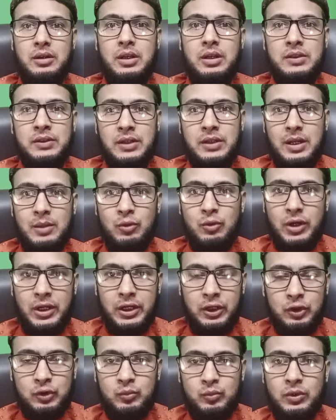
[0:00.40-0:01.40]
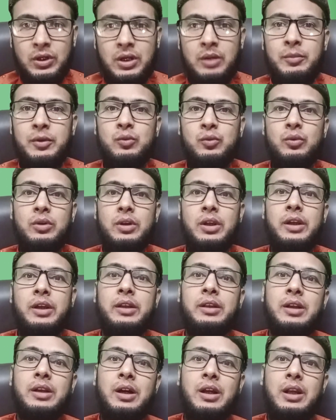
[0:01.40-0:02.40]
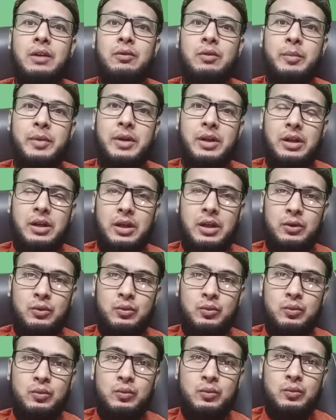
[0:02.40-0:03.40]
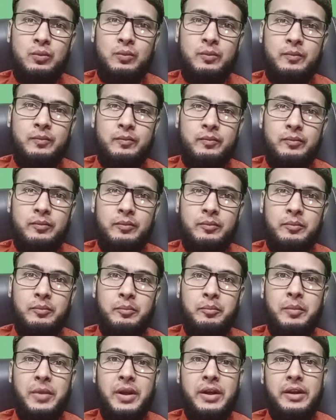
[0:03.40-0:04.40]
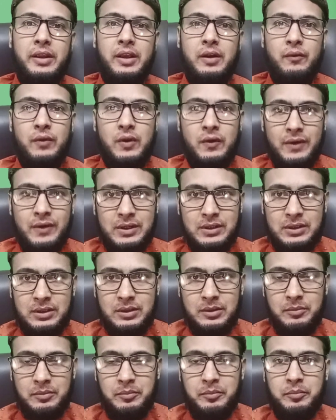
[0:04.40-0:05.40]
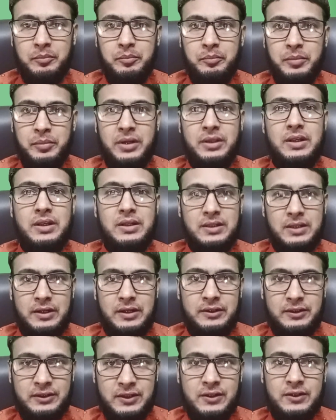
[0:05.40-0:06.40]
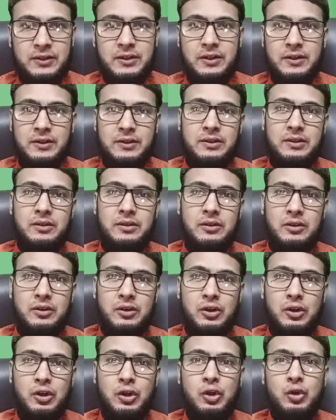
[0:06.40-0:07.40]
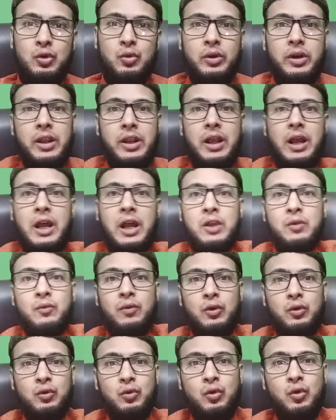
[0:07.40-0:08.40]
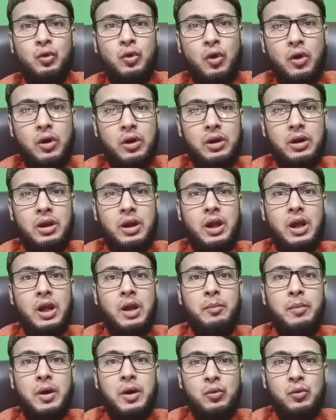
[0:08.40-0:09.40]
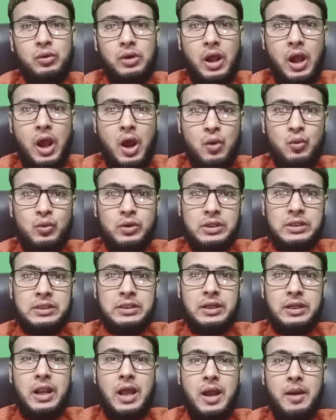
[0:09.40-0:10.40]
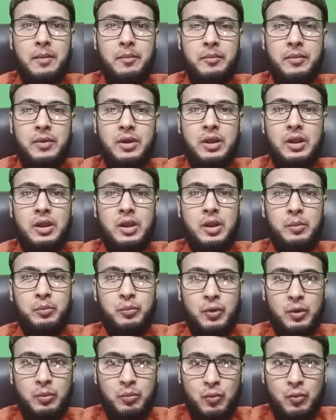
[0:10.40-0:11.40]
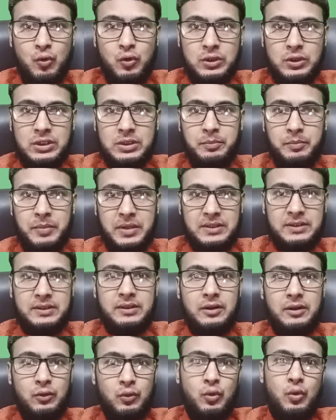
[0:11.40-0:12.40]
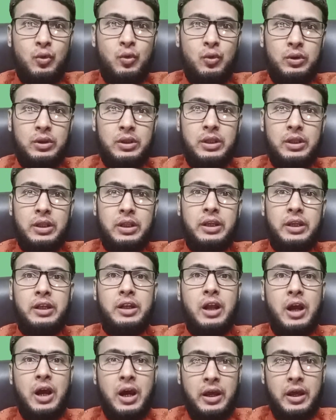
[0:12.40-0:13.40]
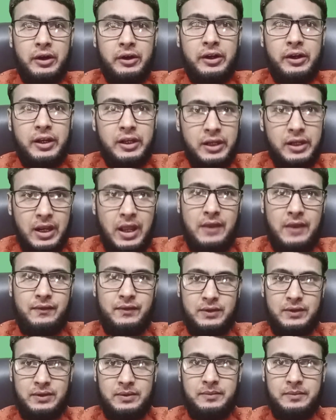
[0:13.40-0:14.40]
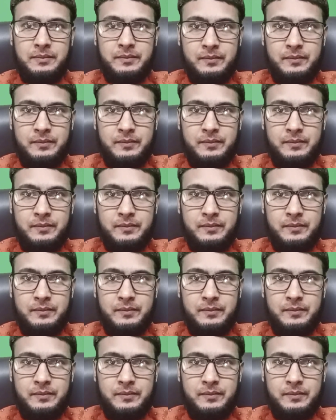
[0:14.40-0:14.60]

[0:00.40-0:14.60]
Assalamu alaikum wa rahmatullahi ta'ala wa barakatuhu. My dear viewers, brothers and sisters, today I want to talk about how Islam promotes personal growth in our daily lives.